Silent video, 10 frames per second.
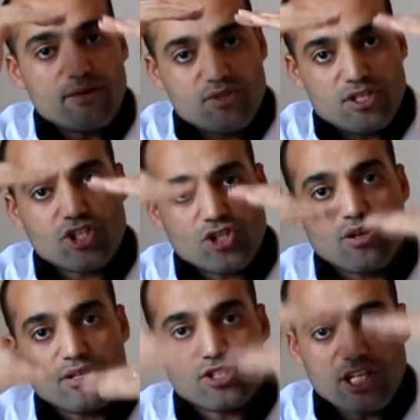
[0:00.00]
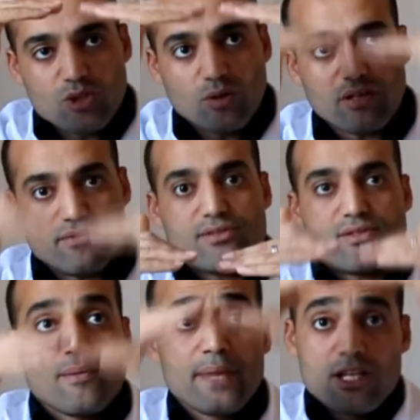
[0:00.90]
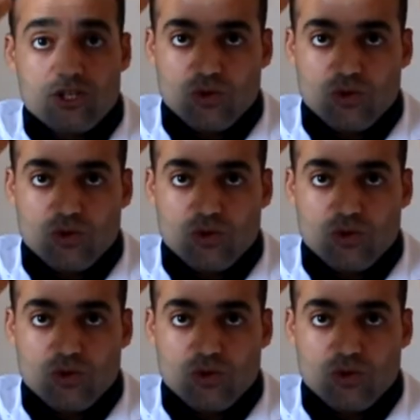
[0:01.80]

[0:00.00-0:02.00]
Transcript: the research knowledge into levels.